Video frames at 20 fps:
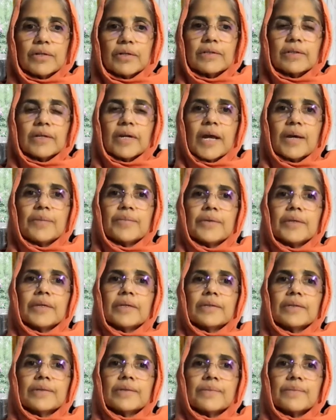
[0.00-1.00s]
describe
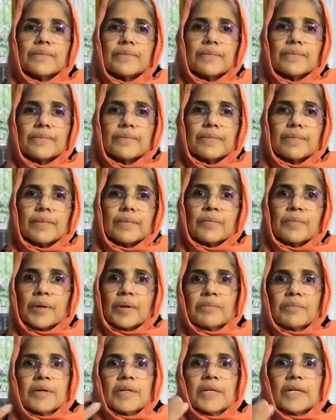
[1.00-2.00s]
things?
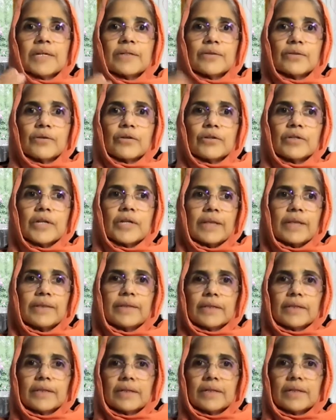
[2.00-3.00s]
Brahman has no
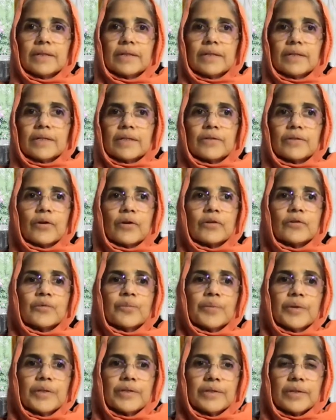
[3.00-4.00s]
jati, no
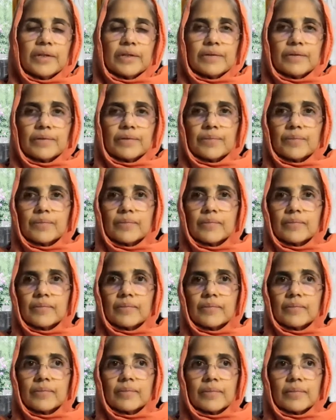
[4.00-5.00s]
species.
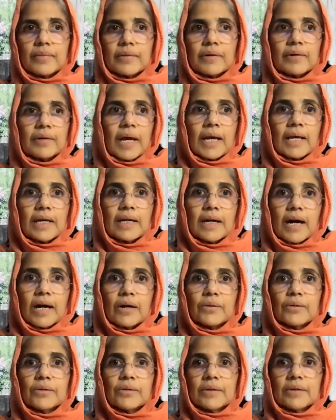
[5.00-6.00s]
Like
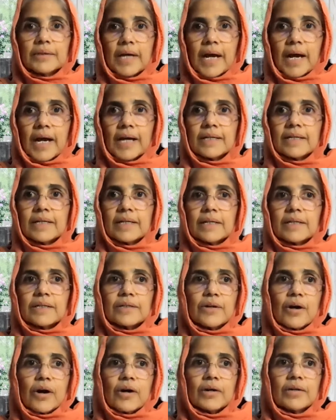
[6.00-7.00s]
cow, cat,
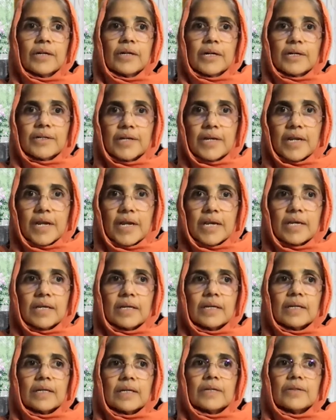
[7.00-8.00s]
dog, tree,
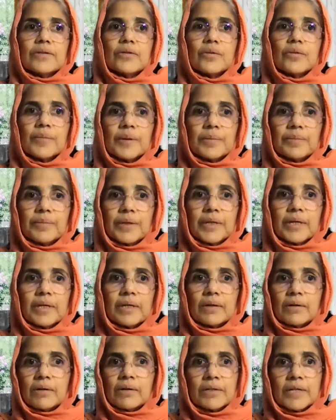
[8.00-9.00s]
human
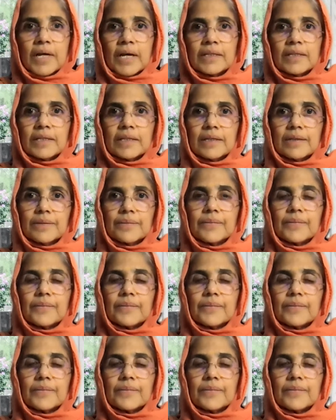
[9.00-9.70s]
being, no jati.